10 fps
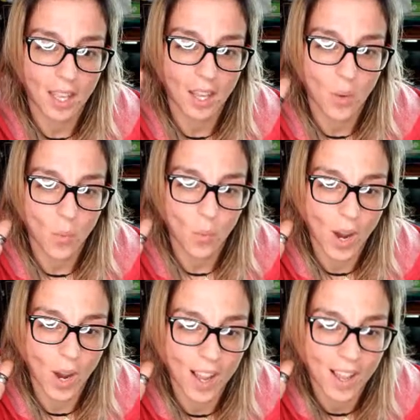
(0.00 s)

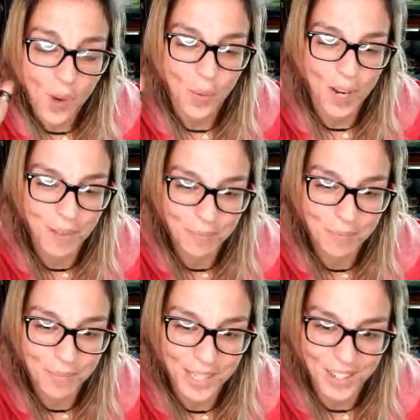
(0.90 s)
what I'm
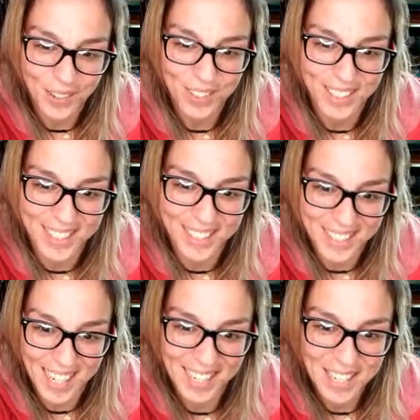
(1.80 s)
being told to
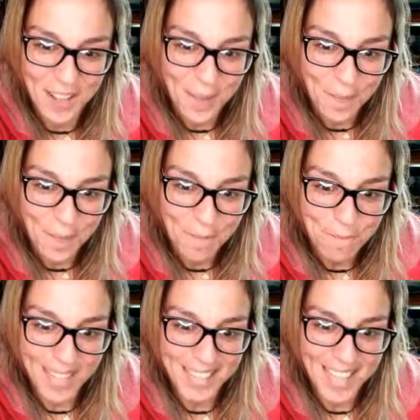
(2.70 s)
say
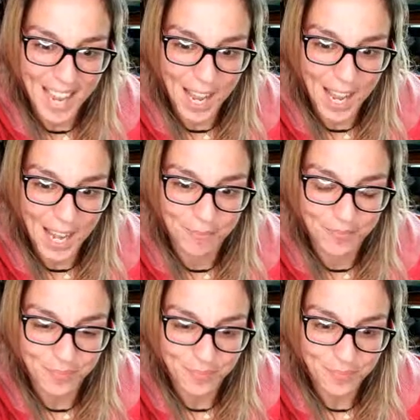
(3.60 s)
is that,
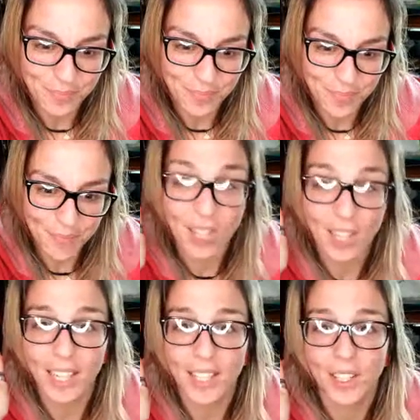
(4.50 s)

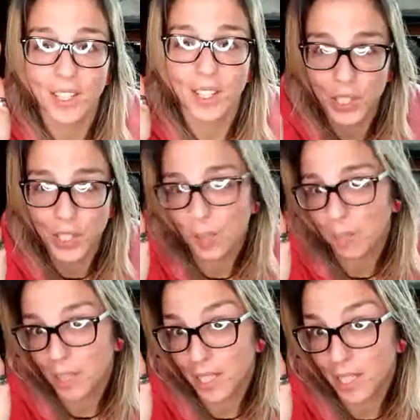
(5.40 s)
like, this could
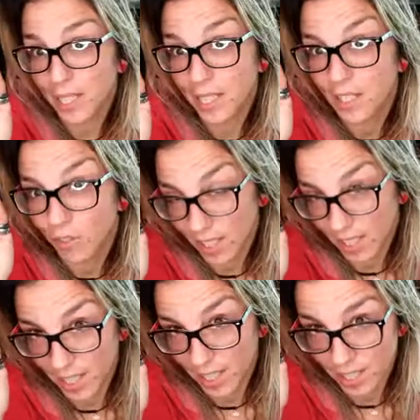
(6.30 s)
be
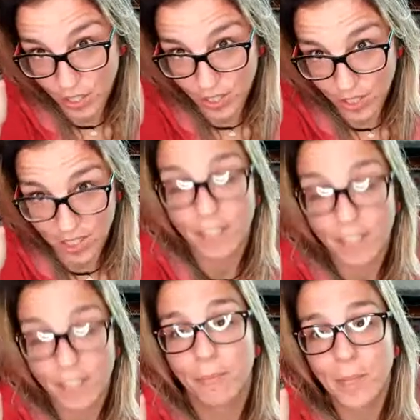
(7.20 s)
related to your life.
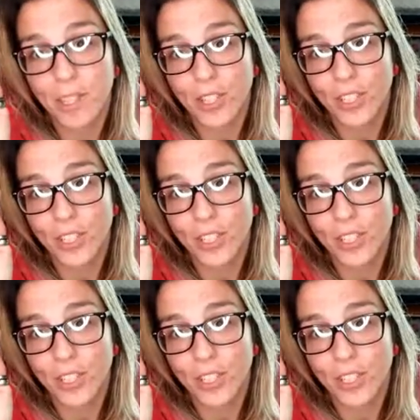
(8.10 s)
Maybe there's a